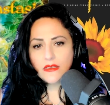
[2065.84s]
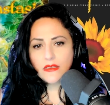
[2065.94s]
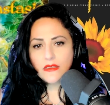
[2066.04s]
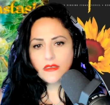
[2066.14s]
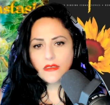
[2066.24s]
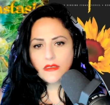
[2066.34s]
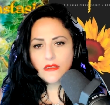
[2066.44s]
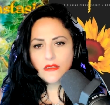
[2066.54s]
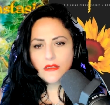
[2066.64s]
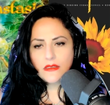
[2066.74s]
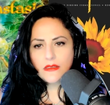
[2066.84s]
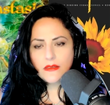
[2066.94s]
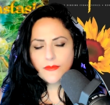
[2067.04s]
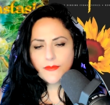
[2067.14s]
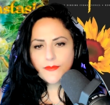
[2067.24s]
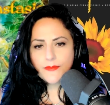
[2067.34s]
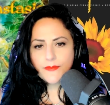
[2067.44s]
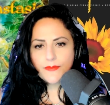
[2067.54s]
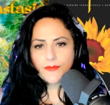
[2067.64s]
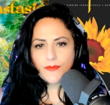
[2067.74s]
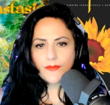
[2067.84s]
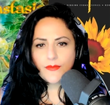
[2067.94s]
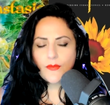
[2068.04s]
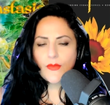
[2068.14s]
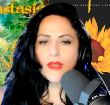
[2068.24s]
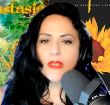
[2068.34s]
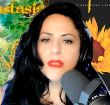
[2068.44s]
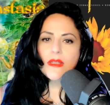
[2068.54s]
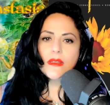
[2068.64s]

Nobody speaks.